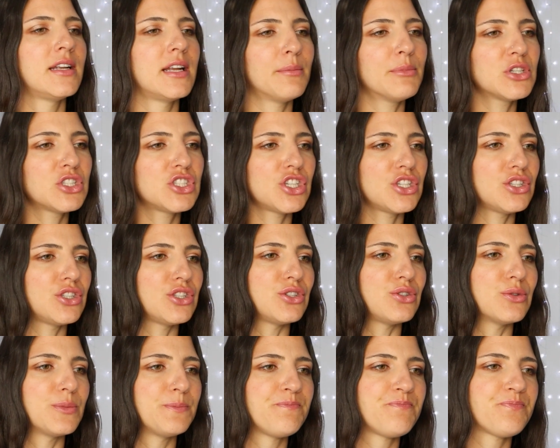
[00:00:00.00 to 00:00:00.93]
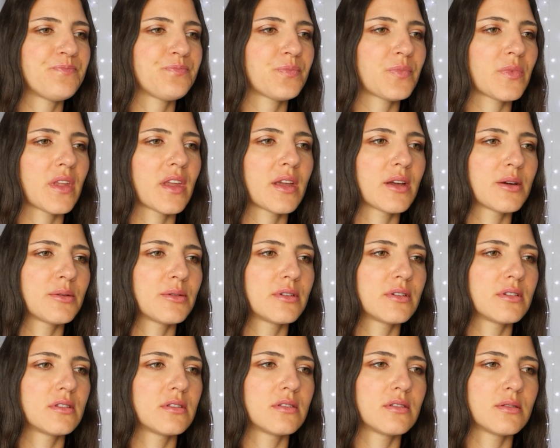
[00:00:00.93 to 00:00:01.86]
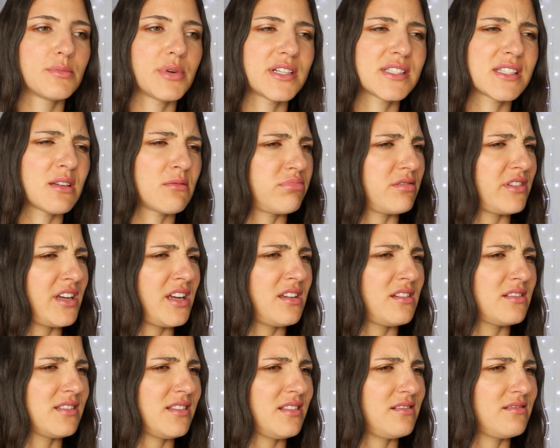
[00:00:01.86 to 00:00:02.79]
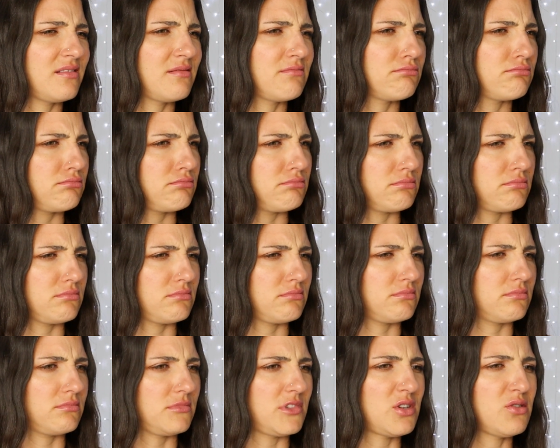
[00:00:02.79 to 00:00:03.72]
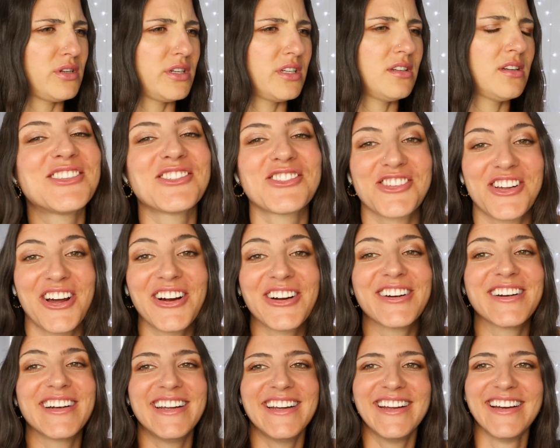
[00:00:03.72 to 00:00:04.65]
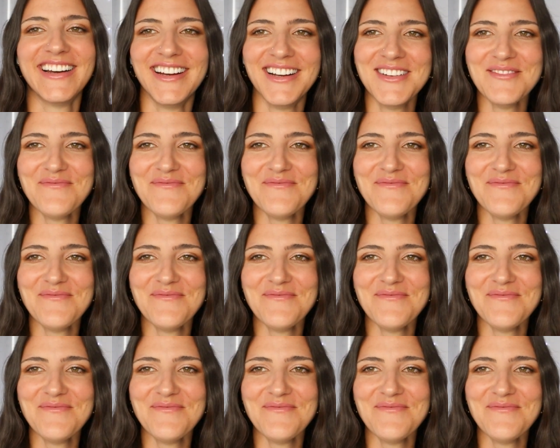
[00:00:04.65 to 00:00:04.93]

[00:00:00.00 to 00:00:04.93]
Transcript: Number 2, pressing play. Is it loading? Sorry.